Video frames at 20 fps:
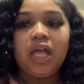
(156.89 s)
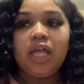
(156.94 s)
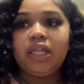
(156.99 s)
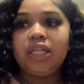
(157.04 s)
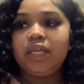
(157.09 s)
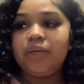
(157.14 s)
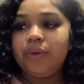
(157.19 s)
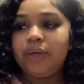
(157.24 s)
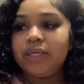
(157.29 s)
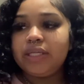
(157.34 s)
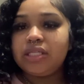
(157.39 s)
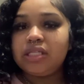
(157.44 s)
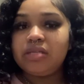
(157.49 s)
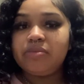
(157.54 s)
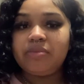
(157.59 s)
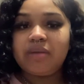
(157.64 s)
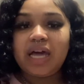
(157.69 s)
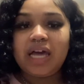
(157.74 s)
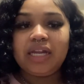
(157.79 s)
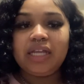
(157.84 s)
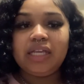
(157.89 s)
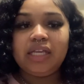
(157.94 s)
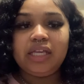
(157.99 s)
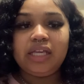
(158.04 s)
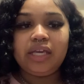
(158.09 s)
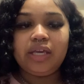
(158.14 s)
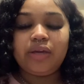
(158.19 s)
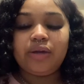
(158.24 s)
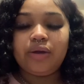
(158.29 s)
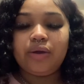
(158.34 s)
there is somebody
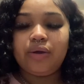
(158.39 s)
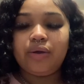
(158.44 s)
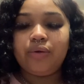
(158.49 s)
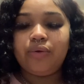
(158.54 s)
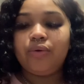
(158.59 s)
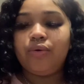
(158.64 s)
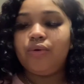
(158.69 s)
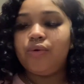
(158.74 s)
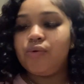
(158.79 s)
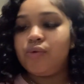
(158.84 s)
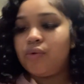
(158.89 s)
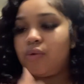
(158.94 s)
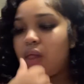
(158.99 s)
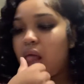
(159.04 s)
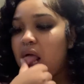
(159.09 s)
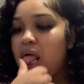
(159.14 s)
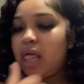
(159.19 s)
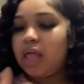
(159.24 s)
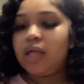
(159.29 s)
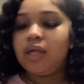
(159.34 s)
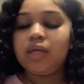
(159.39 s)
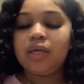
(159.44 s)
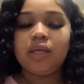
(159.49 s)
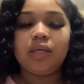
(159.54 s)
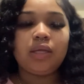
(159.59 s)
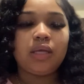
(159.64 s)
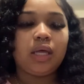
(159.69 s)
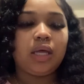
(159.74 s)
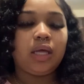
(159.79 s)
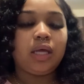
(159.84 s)
here who,
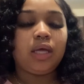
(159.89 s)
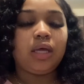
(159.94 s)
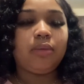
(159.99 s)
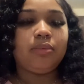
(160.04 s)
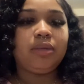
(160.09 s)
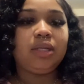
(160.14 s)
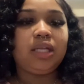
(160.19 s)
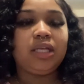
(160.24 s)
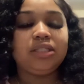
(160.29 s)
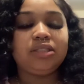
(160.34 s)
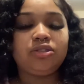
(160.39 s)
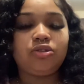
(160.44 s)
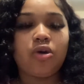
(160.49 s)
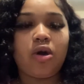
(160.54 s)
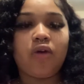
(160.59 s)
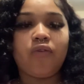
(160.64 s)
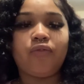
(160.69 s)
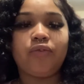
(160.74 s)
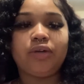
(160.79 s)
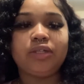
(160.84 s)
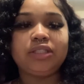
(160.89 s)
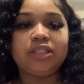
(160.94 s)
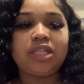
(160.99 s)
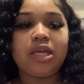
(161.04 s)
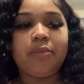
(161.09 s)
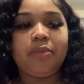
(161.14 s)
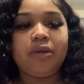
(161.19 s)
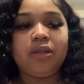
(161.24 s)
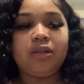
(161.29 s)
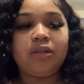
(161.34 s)
let's talk for a
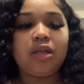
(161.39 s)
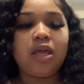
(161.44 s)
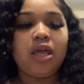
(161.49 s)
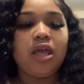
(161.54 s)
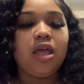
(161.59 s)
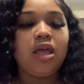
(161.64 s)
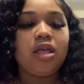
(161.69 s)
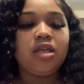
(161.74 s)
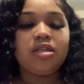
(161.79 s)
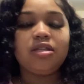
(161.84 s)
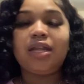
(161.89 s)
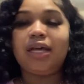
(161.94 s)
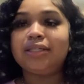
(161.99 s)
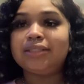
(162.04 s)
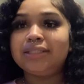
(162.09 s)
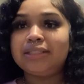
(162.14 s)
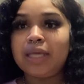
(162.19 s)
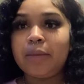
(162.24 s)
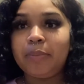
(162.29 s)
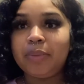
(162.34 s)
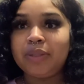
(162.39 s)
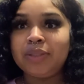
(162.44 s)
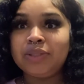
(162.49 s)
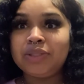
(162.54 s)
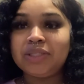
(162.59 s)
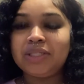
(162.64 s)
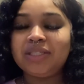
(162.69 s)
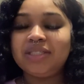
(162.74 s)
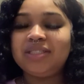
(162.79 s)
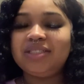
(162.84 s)
second, not second,
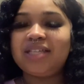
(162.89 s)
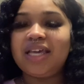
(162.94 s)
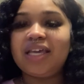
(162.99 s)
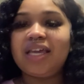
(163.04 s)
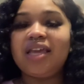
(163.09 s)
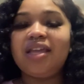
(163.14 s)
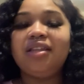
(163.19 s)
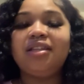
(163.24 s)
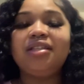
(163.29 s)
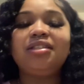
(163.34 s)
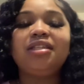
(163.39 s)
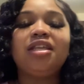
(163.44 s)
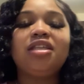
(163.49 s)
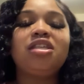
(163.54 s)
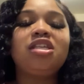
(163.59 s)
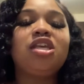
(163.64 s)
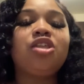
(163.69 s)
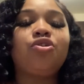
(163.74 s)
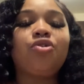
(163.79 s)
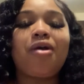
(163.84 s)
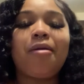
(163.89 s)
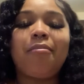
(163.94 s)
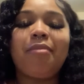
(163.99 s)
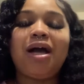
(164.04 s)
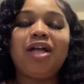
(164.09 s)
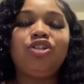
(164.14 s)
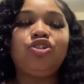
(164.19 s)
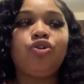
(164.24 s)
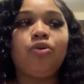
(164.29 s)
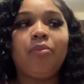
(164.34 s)
second. This is either a
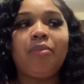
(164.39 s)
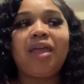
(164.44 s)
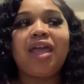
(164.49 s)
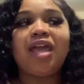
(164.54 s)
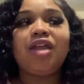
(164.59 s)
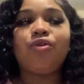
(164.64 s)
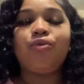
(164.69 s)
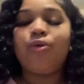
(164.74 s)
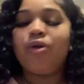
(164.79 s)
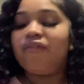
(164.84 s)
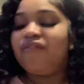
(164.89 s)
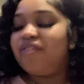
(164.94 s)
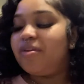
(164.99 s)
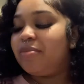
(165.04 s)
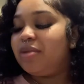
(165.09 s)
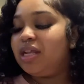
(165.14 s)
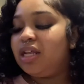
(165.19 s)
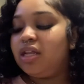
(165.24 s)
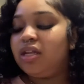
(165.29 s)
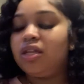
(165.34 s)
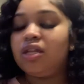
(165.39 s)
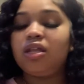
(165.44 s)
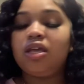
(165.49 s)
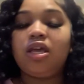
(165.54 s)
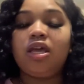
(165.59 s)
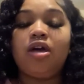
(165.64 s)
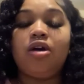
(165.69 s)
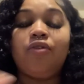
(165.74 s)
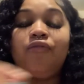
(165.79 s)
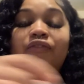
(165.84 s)
macho man or a feminine,
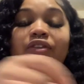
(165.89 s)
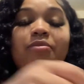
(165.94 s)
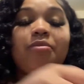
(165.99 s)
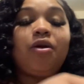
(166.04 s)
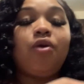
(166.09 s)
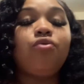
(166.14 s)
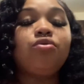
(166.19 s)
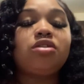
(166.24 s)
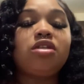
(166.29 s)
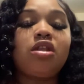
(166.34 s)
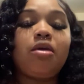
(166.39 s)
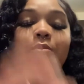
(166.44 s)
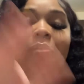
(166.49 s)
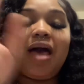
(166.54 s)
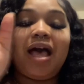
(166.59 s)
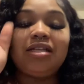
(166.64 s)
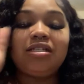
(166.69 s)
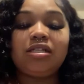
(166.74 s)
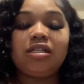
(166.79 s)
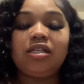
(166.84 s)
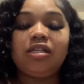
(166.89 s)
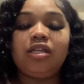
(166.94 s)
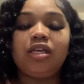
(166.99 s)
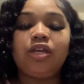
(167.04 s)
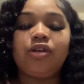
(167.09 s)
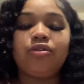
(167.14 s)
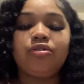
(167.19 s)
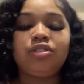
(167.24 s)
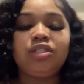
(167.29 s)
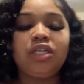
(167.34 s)
female who's in the masculine
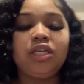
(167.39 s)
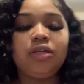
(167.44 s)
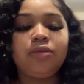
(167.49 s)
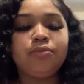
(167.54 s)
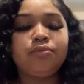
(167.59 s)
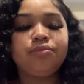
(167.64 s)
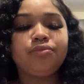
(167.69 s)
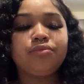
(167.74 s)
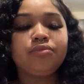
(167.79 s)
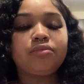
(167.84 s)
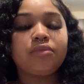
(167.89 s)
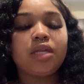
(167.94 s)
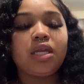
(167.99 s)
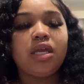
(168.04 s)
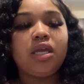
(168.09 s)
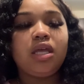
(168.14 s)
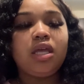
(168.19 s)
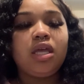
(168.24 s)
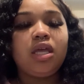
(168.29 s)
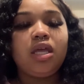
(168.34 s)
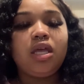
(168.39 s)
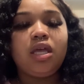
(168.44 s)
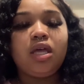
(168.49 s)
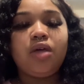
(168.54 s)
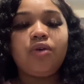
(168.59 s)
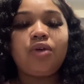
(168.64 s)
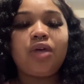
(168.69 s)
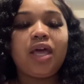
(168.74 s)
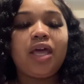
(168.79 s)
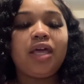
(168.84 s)
energy.
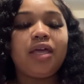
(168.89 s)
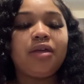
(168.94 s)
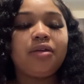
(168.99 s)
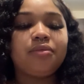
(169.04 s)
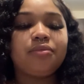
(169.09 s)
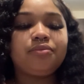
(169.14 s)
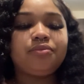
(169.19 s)
Okay.